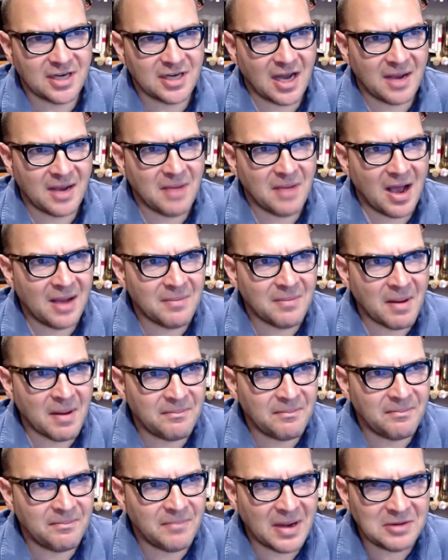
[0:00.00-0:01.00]
I'm
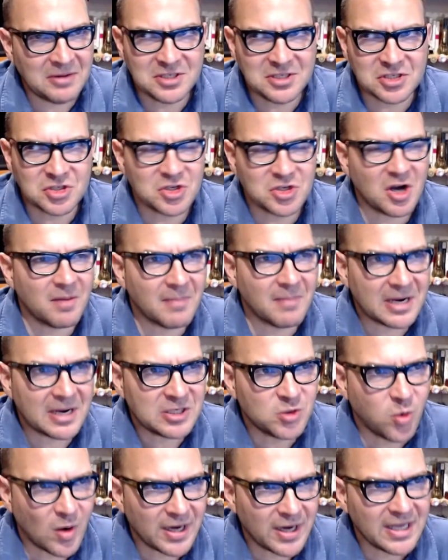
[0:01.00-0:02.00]
about to start my
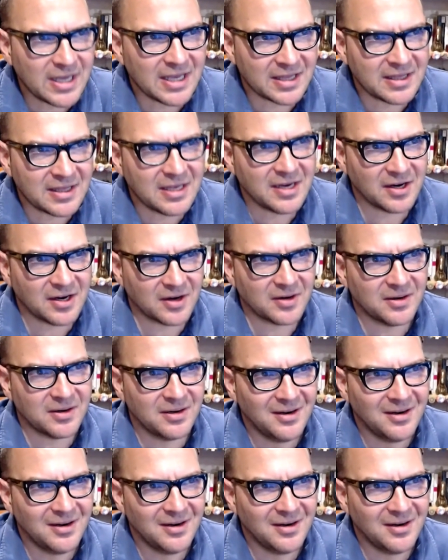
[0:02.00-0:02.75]
20th year